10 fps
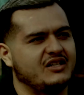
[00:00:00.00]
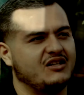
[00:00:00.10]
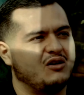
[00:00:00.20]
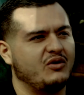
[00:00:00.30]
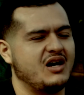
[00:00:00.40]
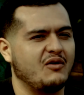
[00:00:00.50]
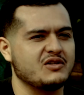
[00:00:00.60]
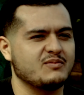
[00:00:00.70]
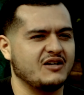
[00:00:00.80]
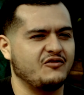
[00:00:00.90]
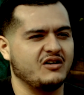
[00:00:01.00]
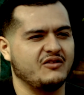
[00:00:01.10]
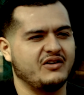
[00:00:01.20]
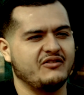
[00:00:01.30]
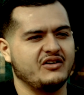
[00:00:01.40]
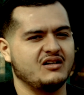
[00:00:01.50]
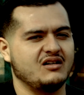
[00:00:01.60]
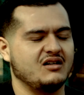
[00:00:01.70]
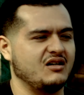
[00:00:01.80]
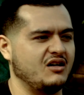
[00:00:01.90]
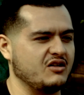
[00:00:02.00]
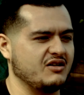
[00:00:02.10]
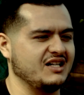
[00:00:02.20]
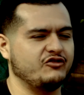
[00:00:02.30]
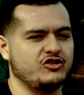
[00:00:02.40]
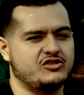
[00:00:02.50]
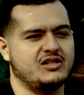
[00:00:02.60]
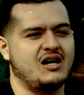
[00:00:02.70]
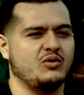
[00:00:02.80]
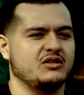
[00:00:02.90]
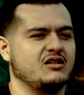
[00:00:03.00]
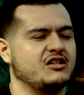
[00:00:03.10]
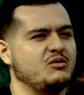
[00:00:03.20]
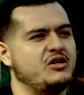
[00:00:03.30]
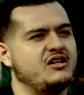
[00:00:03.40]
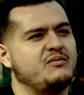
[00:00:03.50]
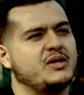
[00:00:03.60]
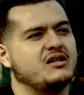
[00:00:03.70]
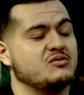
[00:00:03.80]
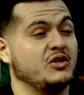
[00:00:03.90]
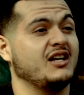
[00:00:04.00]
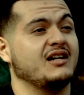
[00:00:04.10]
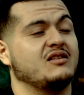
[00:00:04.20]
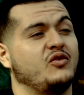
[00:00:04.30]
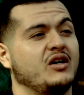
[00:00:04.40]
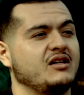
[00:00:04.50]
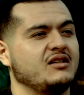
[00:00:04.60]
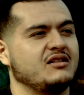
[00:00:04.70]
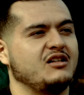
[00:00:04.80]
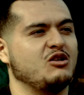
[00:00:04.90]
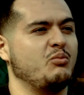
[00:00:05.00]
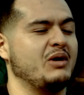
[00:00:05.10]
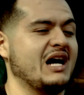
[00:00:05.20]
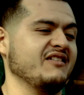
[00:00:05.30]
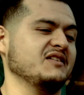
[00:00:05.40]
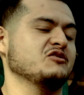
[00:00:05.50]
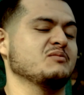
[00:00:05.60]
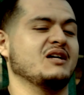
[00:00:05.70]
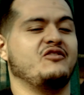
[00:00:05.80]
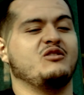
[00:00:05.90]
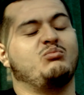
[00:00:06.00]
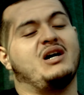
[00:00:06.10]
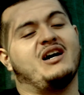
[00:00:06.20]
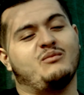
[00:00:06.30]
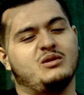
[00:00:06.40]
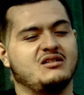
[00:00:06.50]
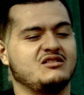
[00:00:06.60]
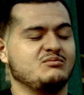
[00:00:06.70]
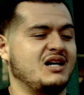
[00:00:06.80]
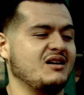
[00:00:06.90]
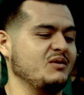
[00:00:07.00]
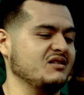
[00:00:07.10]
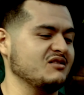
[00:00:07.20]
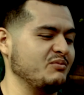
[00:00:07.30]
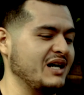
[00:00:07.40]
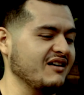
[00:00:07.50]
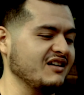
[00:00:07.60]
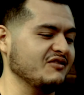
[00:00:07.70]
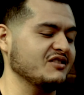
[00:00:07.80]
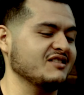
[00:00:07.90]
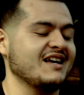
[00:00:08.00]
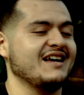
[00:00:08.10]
We always make fun of every other lifting style within the community because we think it's funny. Powerlifters make fun of bodybuilders, bodybuilders are powerlifters.